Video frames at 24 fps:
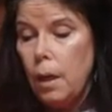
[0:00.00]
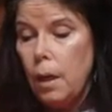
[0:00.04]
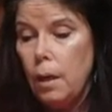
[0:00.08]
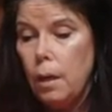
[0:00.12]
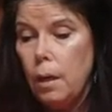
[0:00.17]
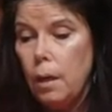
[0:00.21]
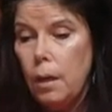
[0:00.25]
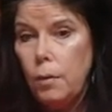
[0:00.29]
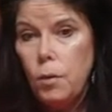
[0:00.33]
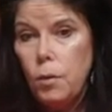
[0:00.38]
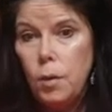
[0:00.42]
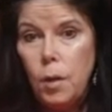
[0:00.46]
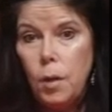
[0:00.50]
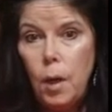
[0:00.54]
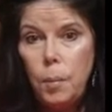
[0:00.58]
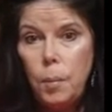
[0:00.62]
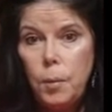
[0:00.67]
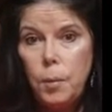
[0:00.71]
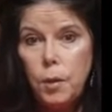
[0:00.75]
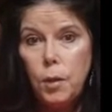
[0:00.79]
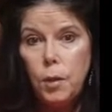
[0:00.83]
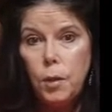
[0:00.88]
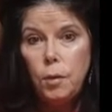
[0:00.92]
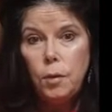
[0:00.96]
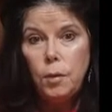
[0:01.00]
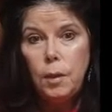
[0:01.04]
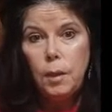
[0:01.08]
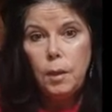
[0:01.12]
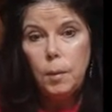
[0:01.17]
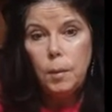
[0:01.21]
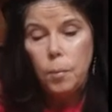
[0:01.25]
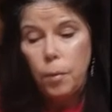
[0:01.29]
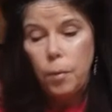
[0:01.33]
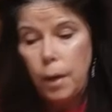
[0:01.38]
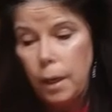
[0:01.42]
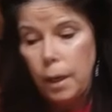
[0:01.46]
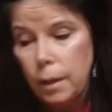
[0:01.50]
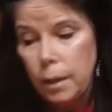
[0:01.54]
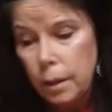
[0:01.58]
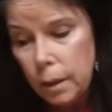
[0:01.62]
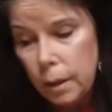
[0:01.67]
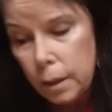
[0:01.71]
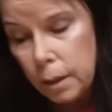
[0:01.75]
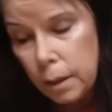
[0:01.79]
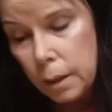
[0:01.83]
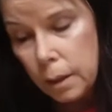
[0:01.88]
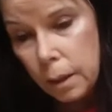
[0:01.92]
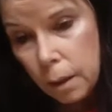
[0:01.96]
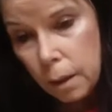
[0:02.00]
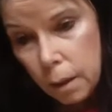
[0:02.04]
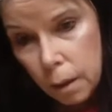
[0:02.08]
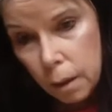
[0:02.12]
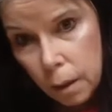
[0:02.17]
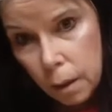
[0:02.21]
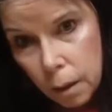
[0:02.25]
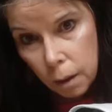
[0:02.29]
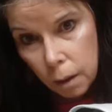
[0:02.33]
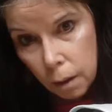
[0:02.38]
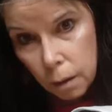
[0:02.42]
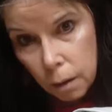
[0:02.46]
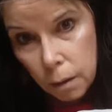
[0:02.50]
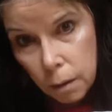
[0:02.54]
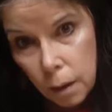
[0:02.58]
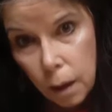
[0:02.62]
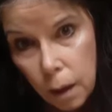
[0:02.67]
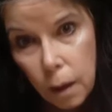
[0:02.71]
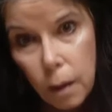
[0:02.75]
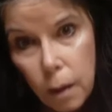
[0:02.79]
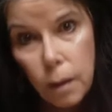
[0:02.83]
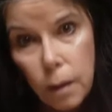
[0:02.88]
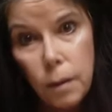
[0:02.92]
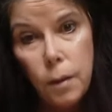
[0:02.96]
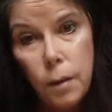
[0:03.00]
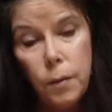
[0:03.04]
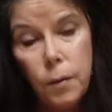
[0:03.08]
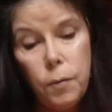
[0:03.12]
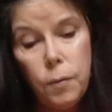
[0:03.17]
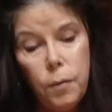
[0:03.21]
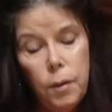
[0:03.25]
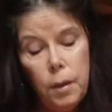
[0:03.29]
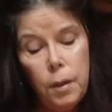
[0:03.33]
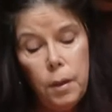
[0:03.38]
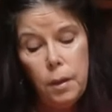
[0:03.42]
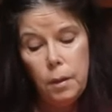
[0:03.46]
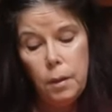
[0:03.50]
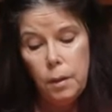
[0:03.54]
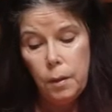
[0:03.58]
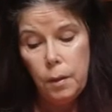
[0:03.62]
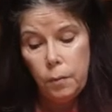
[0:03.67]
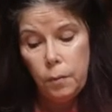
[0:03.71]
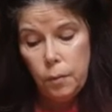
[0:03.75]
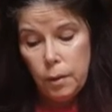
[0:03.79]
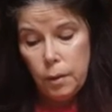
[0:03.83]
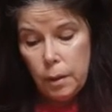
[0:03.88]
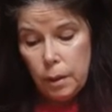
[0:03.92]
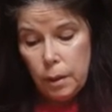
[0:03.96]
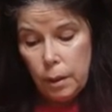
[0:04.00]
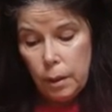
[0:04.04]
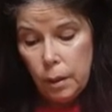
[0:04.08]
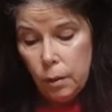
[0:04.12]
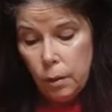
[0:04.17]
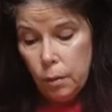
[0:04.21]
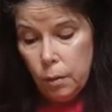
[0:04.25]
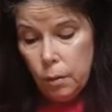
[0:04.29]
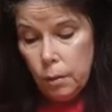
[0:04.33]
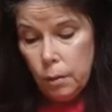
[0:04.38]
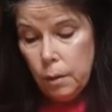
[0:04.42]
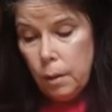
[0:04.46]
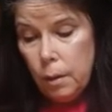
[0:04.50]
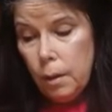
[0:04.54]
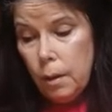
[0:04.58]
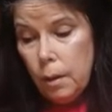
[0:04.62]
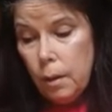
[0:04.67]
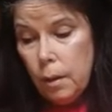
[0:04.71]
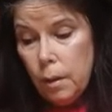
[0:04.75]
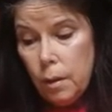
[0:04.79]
It gives you an opportunity to practice a lot of different skills.